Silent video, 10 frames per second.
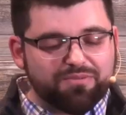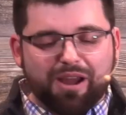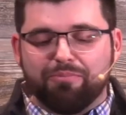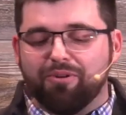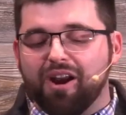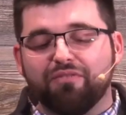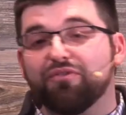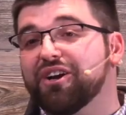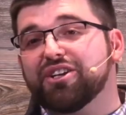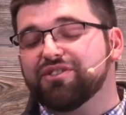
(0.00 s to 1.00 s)
is my prayer
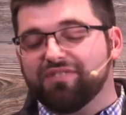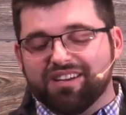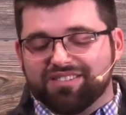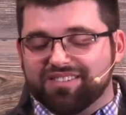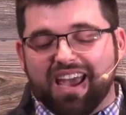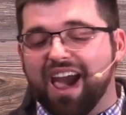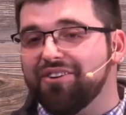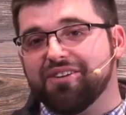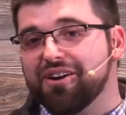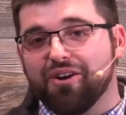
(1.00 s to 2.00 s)
for each of us
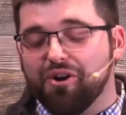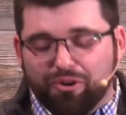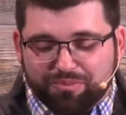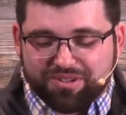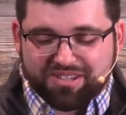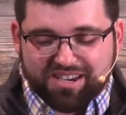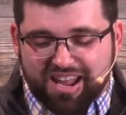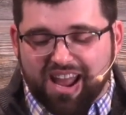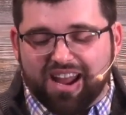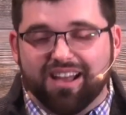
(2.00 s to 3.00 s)
scattered in our homes
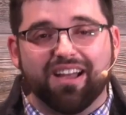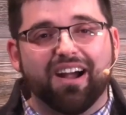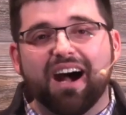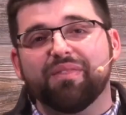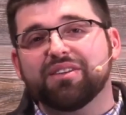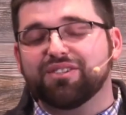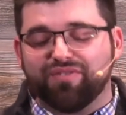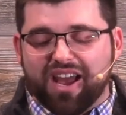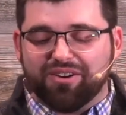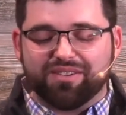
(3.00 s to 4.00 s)
today on this
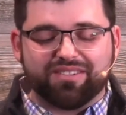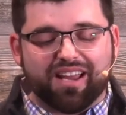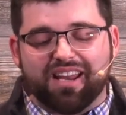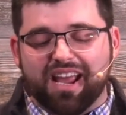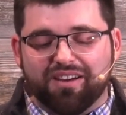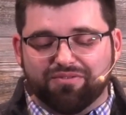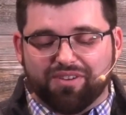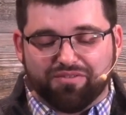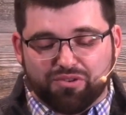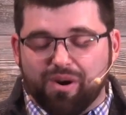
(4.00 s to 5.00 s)
final Sunday of
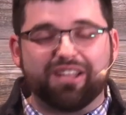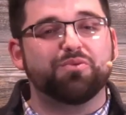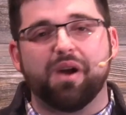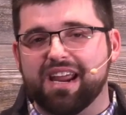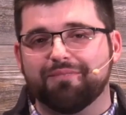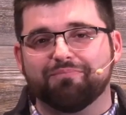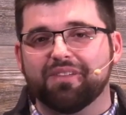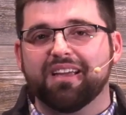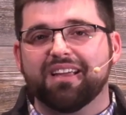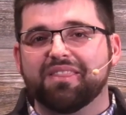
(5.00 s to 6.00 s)
2020.
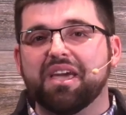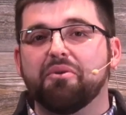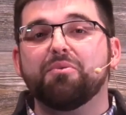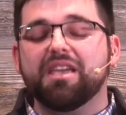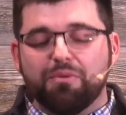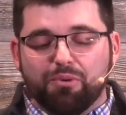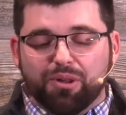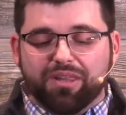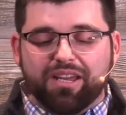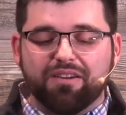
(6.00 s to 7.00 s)
That we
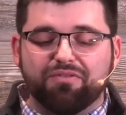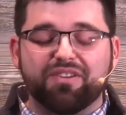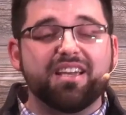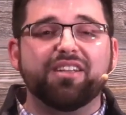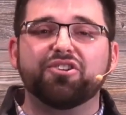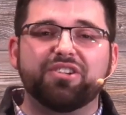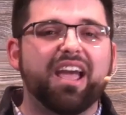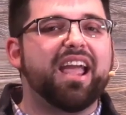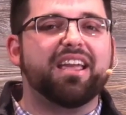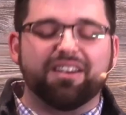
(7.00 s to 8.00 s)
will live each
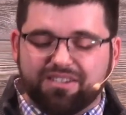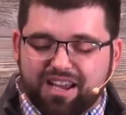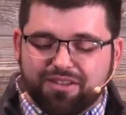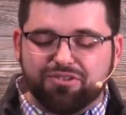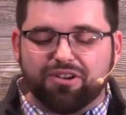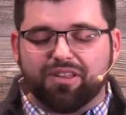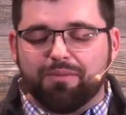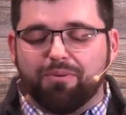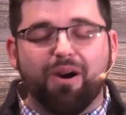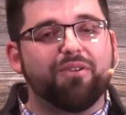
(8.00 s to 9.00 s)
day
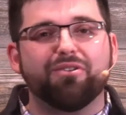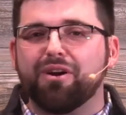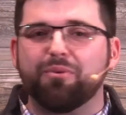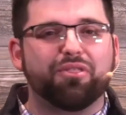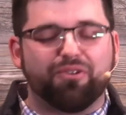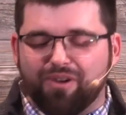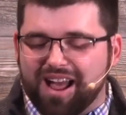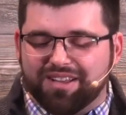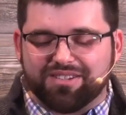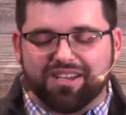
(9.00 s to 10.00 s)
intentionally partnering with
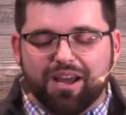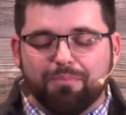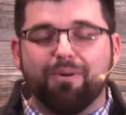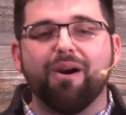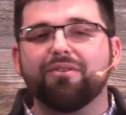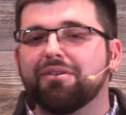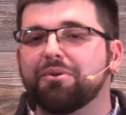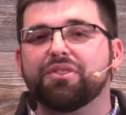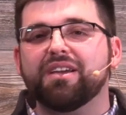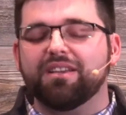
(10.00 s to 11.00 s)
Christ, partnering
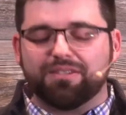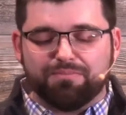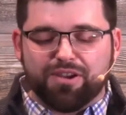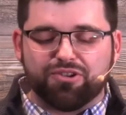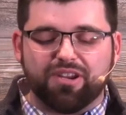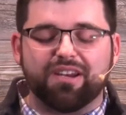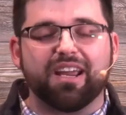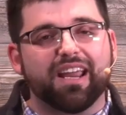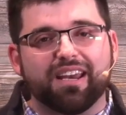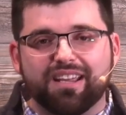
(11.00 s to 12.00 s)
with his mission
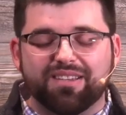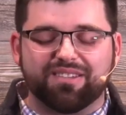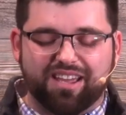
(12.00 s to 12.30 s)
and his